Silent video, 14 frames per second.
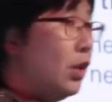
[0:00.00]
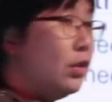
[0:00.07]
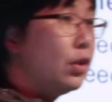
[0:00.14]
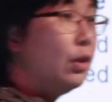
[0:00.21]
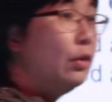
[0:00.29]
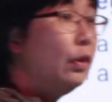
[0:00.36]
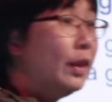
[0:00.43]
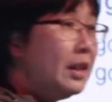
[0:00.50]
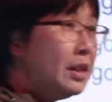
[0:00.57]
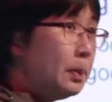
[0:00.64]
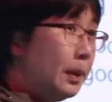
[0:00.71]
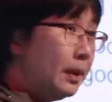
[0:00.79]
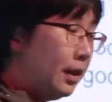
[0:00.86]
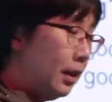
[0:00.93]
So for this
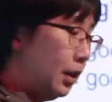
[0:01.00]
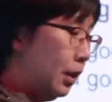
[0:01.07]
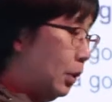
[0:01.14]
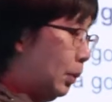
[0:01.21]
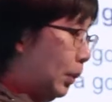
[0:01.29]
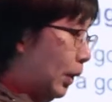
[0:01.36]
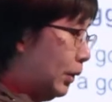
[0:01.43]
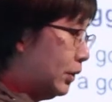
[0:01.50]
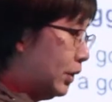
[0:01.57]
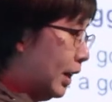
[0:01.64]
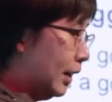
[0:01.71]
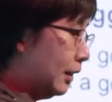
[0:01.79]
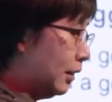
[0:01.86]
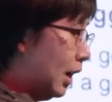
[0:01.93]
particular
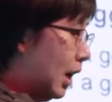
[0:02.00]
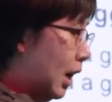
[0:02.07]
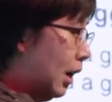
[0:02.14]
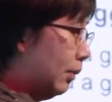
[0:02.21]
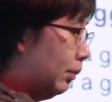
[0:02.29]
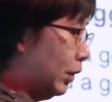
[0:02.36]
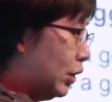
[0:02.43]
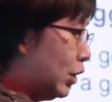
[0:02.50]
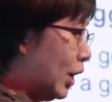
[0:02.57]
project, the